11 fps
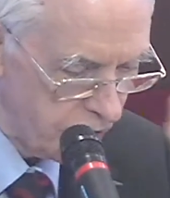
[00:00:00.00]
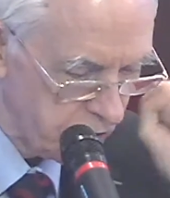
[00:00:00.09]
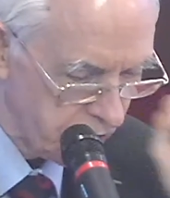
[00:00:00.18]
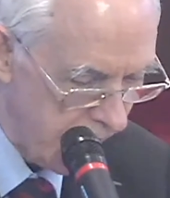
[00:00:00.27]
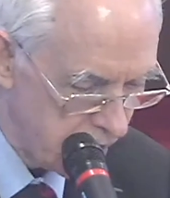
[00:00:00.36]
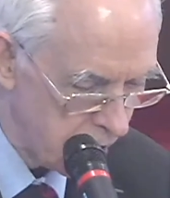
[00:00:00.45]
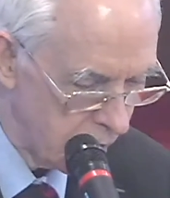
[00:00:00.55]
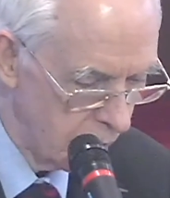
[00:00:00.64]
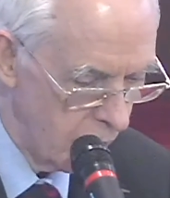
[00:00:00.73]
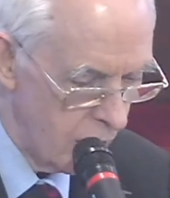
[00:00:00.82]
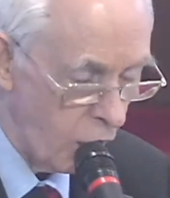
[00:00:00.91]

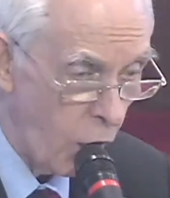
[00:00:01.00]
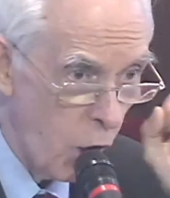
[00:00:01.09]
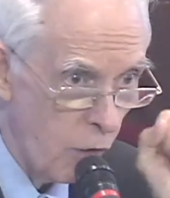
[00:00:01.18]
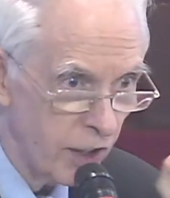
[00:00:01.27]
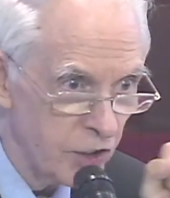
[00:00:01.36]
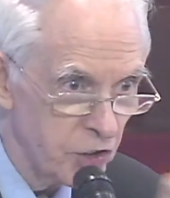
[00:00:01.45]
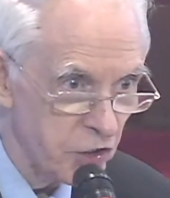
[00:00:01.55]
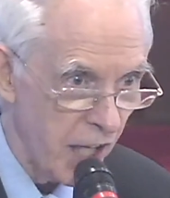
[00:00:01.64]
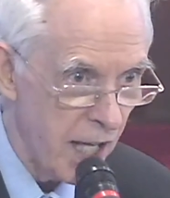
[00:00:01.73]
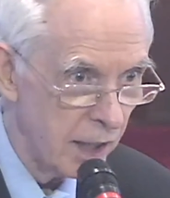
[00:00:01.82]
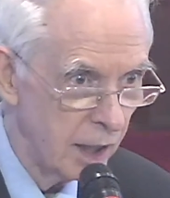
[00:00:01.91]
Satan, over
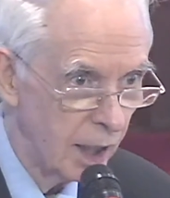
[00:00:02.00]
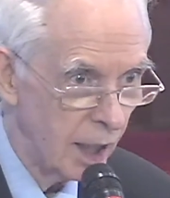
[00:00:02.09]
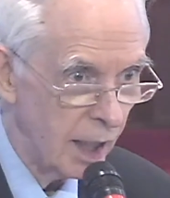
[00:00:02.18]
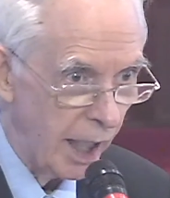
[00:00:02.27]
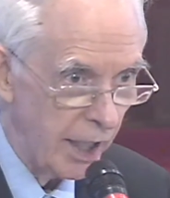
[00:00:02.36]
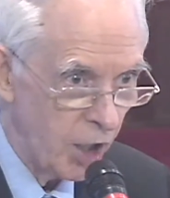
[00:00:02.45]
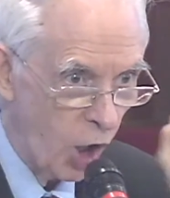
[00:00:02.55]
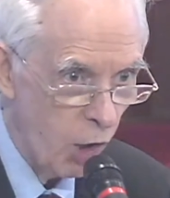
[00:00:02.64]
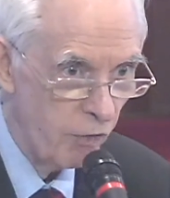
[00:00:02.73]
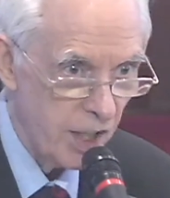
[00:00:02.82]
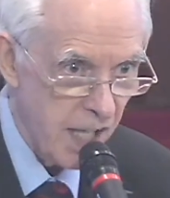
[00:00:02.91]
sin, and
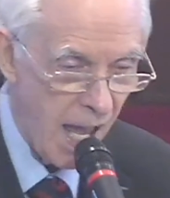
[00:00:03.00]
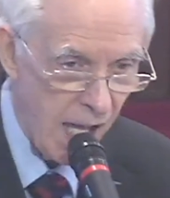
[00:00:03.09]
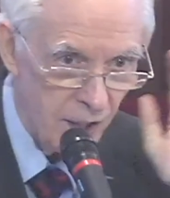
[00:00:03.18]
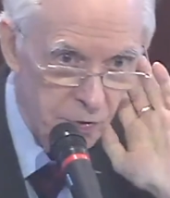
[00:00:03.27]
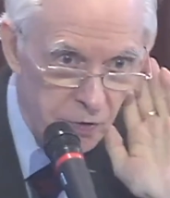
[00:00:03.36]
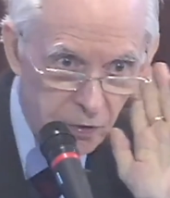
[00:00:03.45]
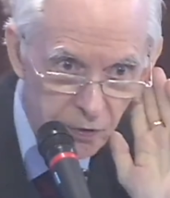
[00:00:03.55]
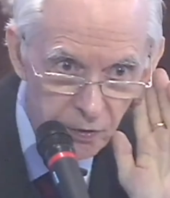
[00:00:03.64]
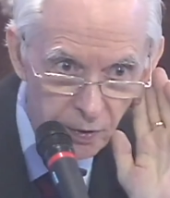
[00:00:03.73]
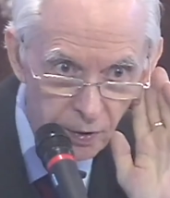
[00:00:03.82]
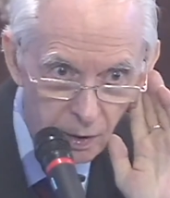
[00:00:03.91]
over death.